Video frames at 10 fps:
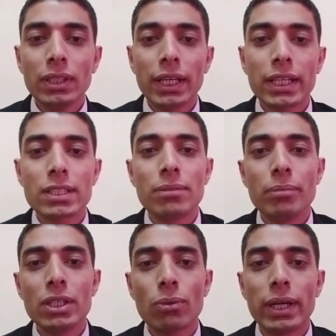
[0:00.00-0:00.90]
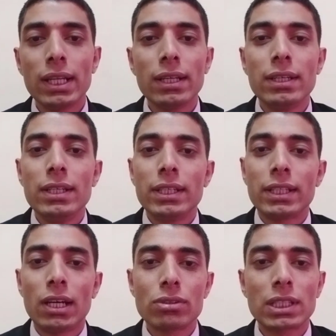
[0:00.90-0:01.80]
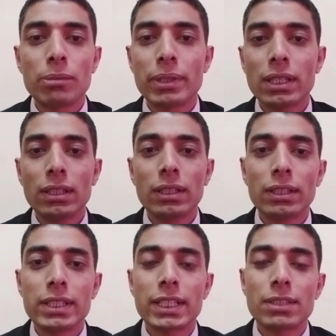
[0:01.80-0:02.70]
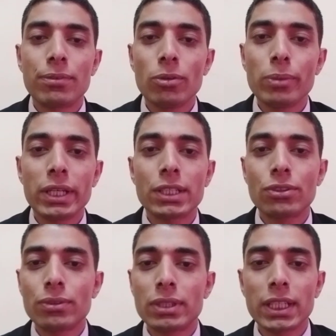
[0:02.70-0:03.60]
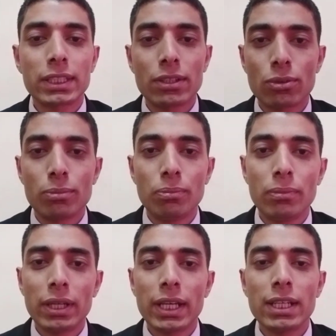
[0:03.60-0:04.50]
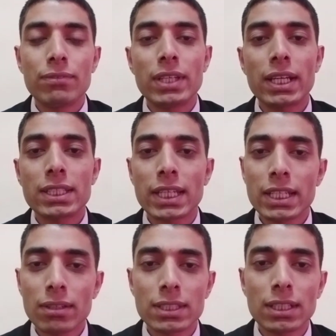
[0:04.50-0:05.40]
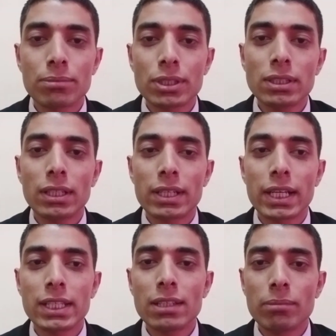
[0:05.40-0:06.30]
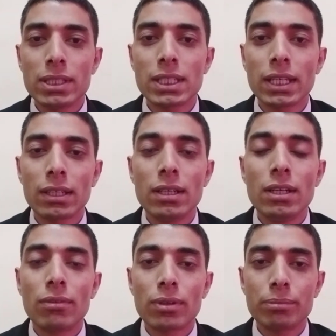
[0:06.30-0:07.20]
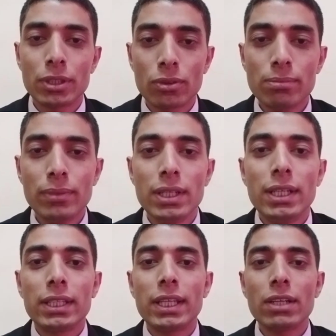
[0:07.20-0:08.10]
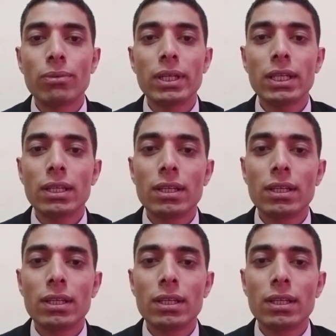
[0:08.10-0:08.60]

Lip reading: And meanwhile the housekeeping takes few minutes to check the room, and if there is any consumption or anything missing from the room, then we